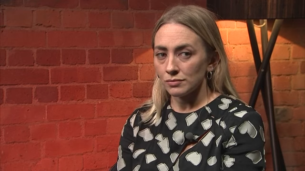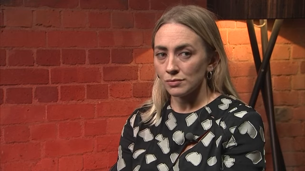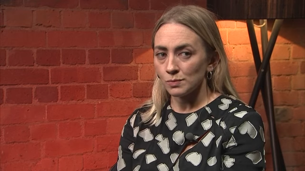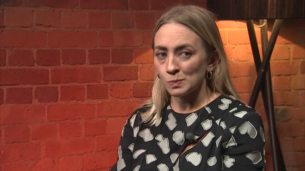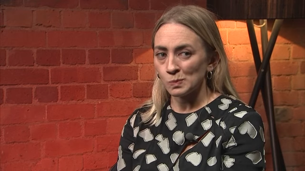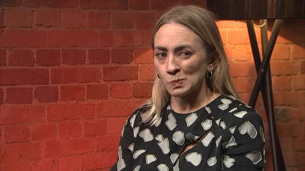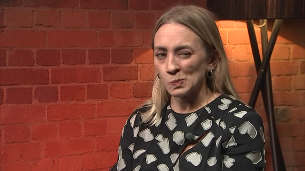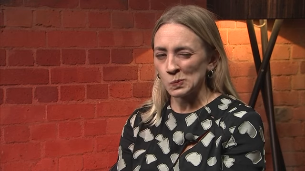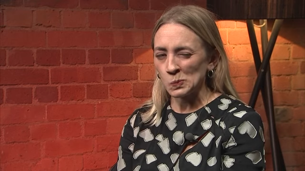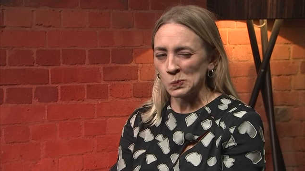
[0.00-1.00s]

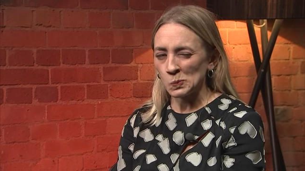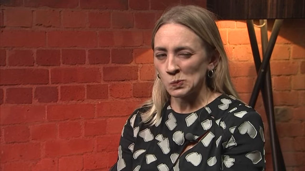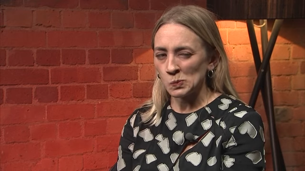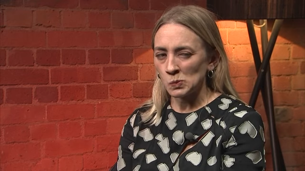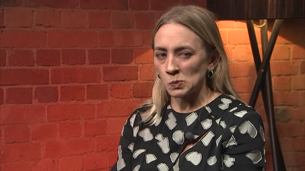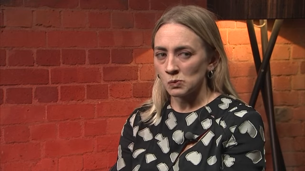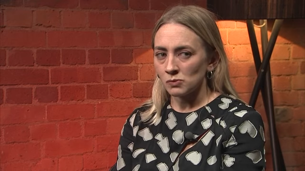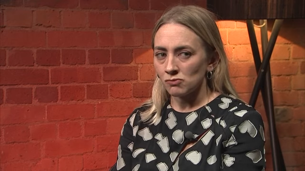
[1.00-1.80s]
Nobody speaks.